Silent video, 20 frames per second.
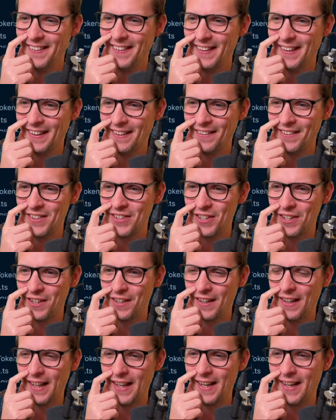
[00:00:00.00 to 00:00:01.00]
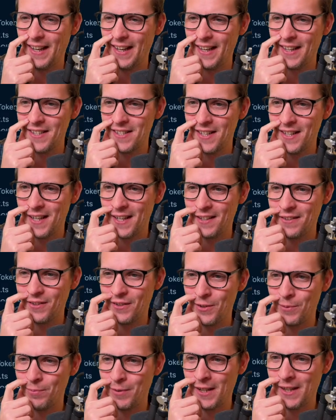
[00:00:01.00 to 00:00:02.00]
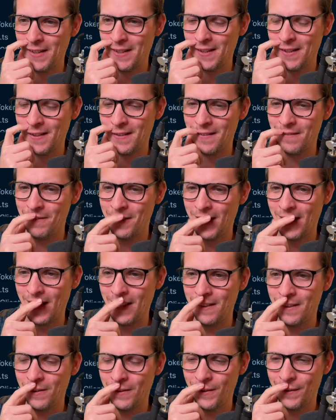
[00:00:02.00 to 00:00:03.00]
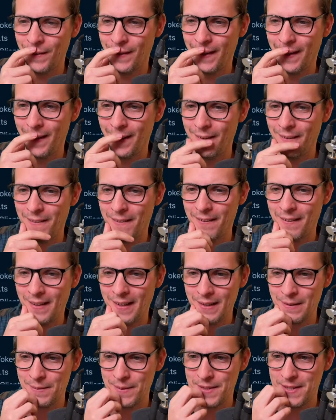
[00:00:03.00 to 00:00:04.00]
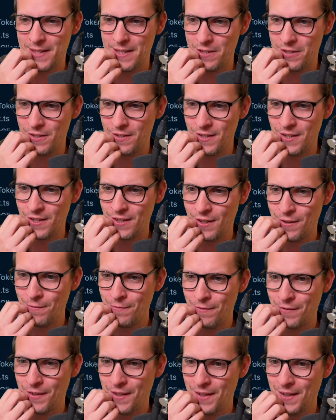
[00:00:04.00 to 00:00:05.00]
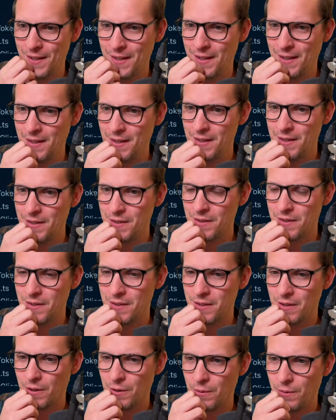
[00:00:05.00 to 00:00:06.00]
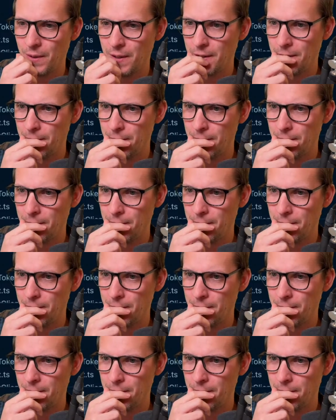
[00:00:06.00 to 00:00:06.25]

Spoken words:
I'm sure, yeah, I actually had to update it related to the acquisition stuff. So,